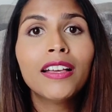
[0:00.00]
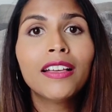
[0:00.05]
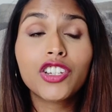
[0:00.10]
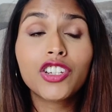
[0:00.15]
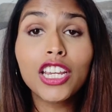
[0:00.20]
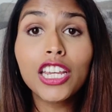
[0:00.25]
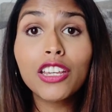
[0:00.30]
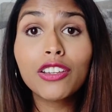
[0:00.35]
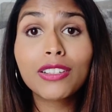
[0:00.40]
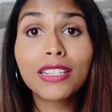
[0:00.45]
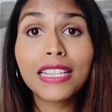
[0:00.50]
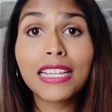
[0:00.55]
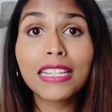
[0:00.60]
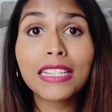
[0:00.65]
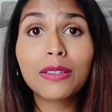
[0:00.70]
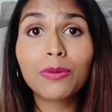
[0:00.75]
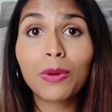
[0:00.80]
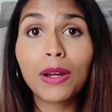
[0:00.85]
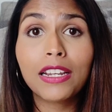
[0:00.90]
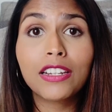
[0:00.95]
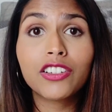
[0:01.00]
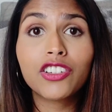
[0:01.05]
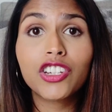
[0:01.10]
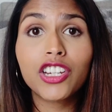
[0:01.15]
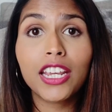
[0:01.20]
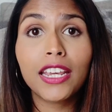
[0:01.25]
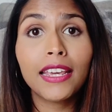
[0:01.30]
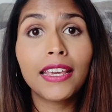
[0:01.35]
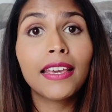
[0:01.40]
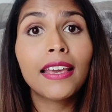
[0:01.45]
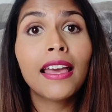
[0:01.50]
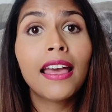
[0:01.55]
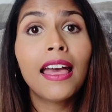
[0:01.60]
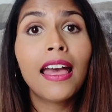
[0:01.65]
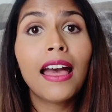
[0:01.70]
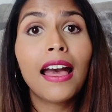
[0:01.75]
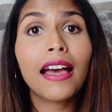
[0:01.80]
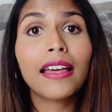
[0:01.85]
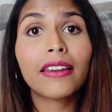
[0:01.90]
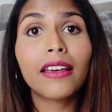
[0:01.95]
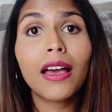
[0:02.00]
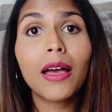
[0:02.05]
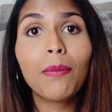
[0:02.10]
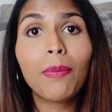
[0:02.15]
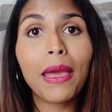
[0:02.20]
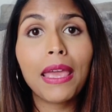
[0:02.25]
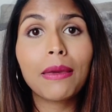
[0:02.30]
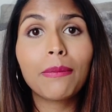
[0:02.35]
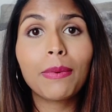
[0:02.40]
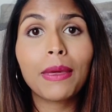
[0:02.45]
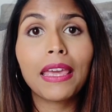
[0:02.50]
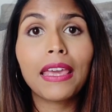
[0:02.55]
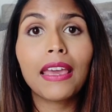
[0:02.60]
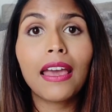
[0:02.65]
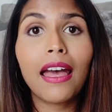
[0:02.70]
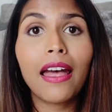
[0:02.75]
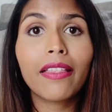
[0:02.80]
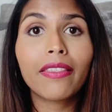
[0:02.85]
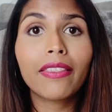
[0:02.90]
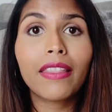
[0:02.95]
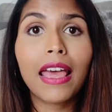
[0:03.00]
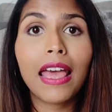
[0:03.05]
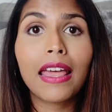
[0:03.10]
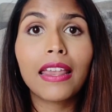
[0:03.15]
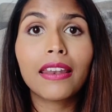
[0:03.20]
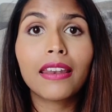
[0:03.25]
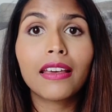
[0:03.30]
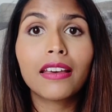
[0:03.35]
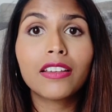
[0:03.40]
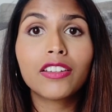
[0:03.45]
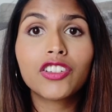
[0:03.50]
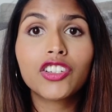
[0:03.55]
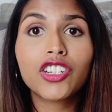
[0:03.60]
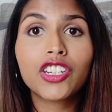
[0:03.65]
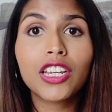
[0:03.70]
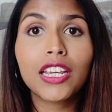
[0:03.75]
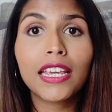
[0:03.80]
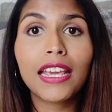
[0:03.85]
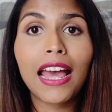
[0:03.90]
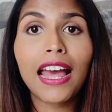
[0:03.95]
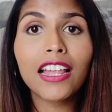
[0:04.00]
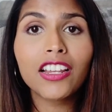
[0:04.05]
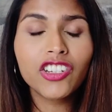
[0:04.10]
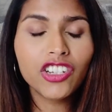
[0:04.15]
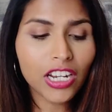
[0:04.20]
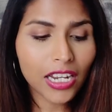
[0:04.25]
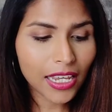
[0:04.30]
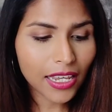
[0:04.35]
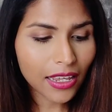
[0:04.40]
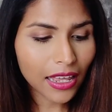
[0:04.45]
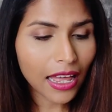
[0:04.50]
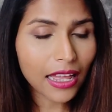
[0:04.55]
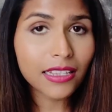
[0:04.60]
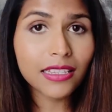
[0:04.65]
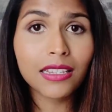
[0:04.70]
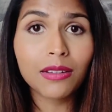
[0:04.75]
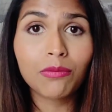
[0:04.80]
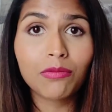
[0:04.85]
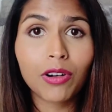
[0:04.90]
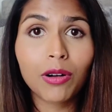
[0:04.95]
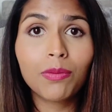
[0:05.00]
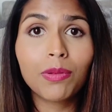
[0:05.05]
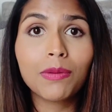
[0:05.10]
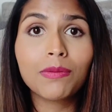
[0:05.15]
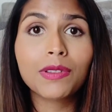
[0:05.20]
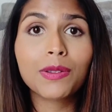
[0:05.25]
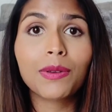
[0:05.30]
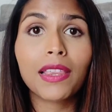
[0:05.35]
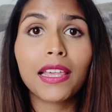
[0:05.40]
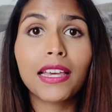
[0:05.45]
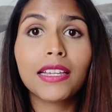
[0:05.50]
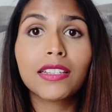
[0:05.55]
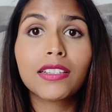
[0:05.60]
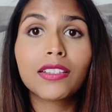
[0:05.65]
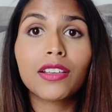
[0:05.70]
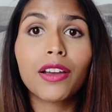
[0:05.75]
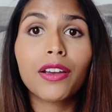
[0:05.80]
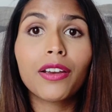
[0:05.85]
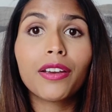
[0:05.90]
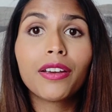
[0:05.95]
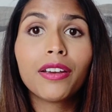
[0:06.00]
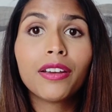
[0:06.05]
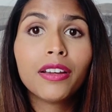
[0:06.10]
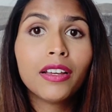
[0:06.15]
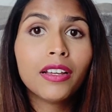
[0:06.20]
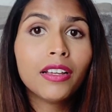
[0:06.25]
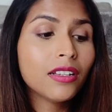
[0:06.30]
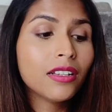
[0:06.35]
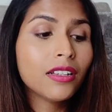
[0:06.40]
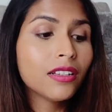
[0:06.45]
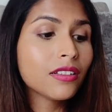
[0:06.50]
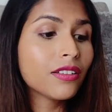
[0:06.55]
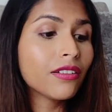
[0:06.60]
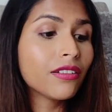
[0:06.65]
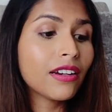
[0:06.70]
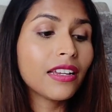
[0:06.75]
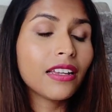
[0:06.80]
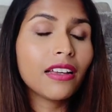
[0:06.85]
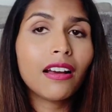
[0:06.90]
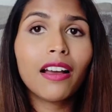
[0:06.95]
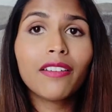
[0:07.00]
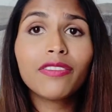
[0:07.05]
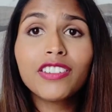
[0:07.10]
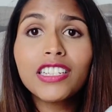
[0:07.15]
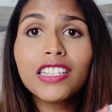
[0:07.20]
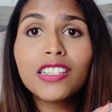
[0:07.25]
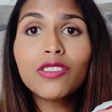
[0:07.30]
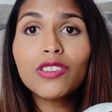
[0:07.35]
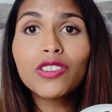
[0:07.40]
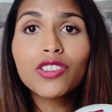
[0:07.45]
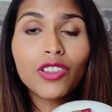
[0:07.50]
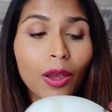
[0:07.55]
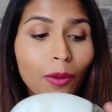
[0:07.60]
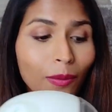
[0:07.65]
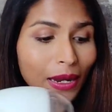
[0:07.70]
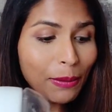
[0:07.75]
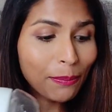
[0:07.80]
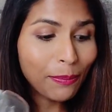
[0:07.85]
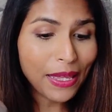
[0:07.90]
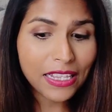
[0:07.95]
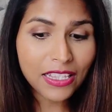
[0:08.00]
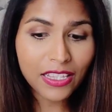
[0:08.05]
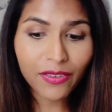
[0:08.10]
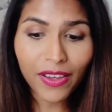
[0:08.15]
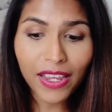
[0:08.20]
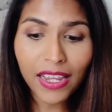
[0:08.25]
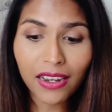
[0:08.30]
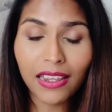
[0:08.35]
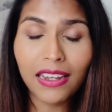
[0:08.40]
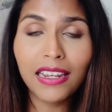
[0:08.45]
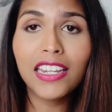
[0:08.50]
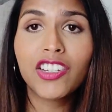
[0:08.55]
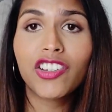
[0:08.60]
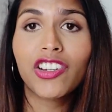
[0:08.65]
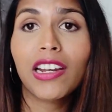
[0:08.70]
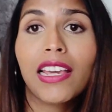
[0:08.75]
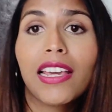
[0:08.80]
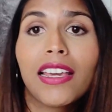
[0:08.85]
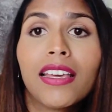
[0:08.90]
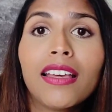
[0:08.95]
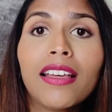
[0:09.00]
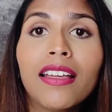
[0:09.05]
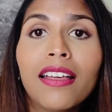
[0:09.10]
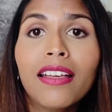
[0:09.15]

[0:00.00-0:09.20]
She used this when she had her baby, and then she actually had some problems with it. So, sorry, I've just got so many bits of it, like literally.